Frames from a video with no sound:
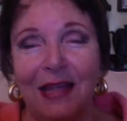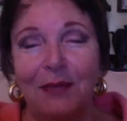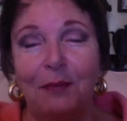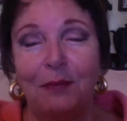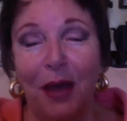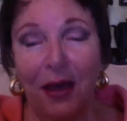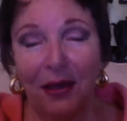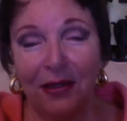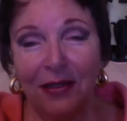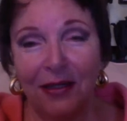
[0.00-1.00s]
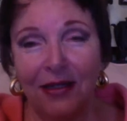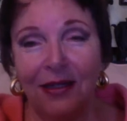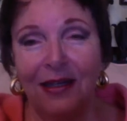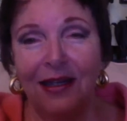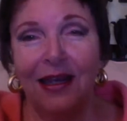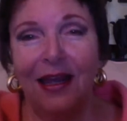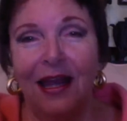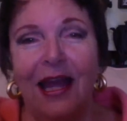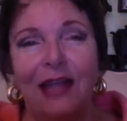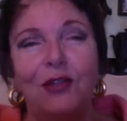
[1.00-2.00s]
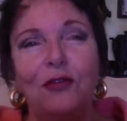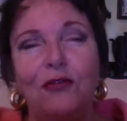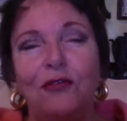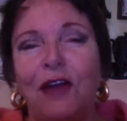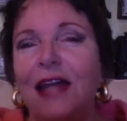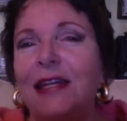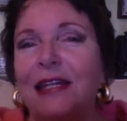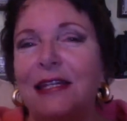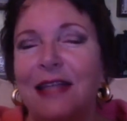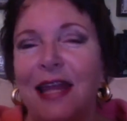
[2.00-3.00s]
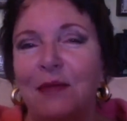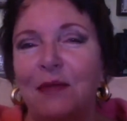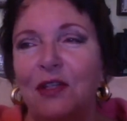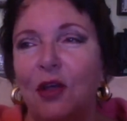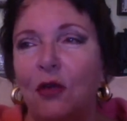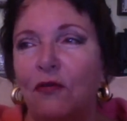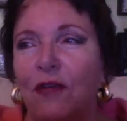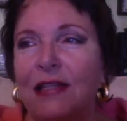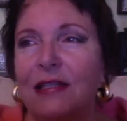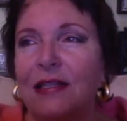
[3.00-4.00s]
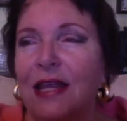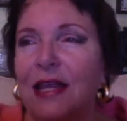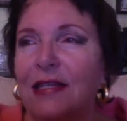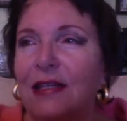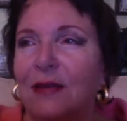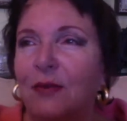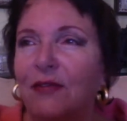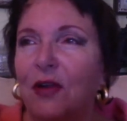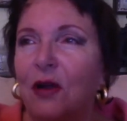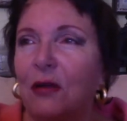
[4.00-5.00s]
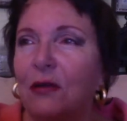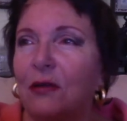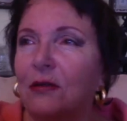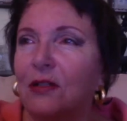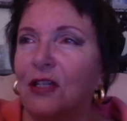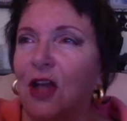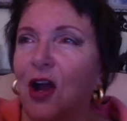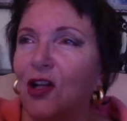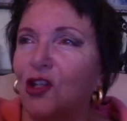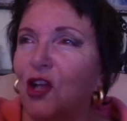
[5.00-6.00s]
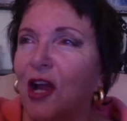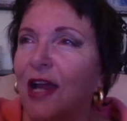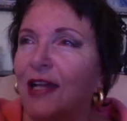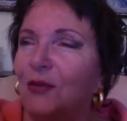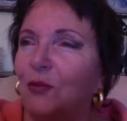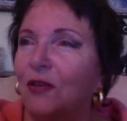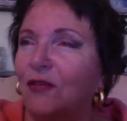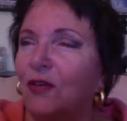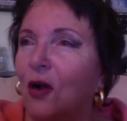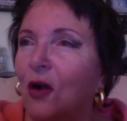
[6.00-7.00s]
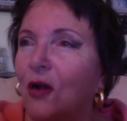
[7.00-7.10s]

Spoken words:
But I do find these names so fascinating. We've got Starshine and we've got